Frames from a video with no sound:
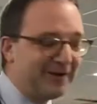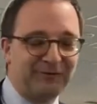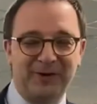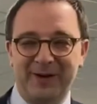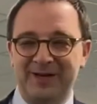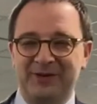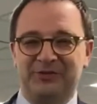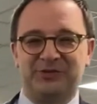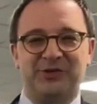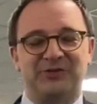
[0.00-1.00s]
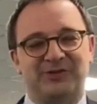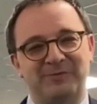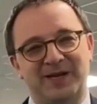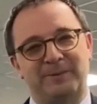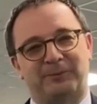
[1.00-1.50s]
fluid. Students have
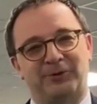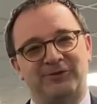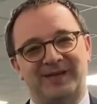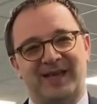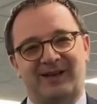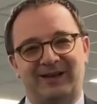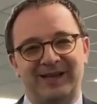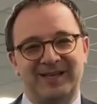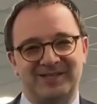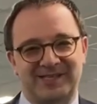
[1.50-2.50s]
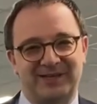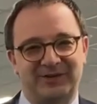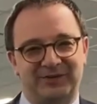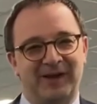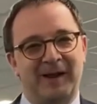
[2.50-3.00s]
been improving their cleaning
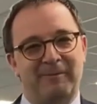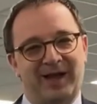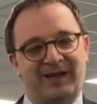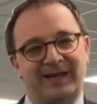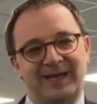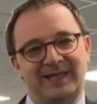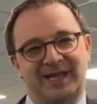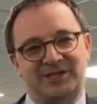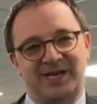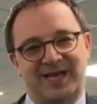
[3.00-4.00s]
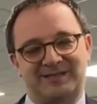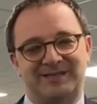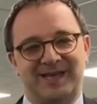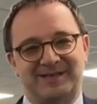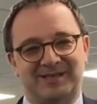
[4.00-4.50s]
skills by cleaning their chairs
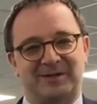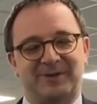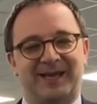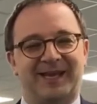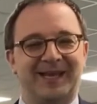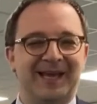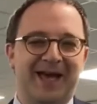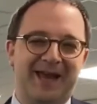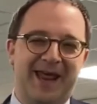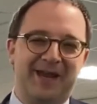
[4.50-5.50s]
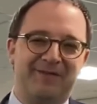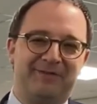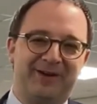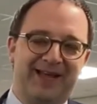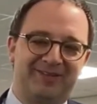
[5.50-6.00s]
and desks at the beginning and end of
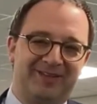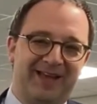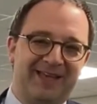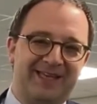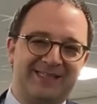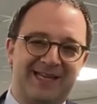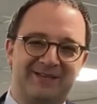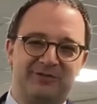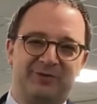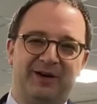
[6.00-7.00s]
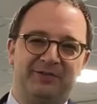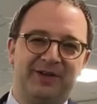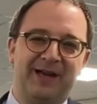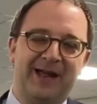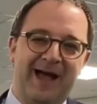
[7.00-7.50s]
every lesson. Now, year 10 to 12s
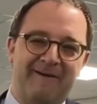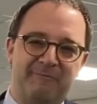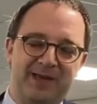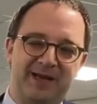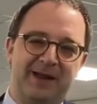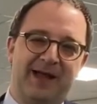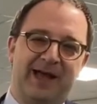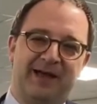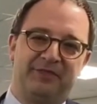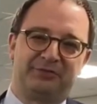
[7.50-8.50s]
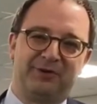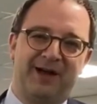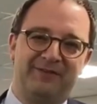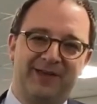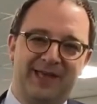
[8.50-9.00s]
have been
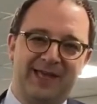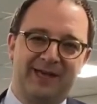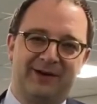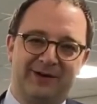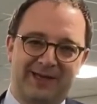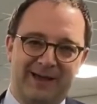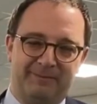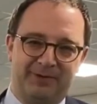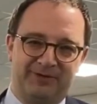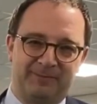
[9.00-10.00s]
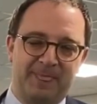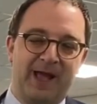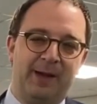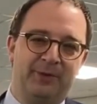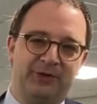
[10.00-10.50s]
thriving here on campus.
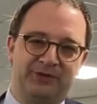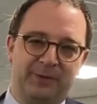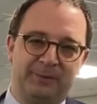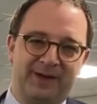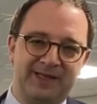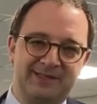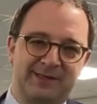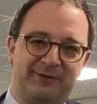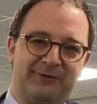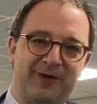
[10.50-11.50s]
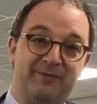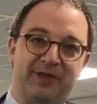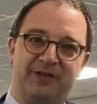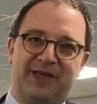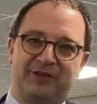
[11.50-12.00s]
I'm also pleased to confirm
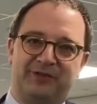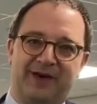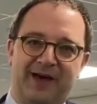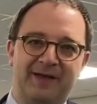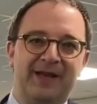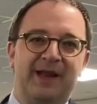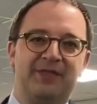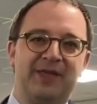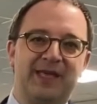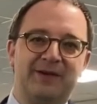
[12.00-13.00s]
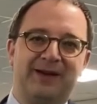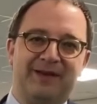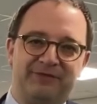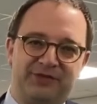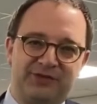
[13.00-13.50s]
that thus far, the year
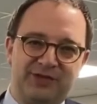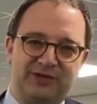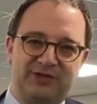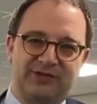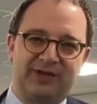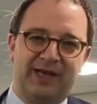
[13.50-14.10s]
11 students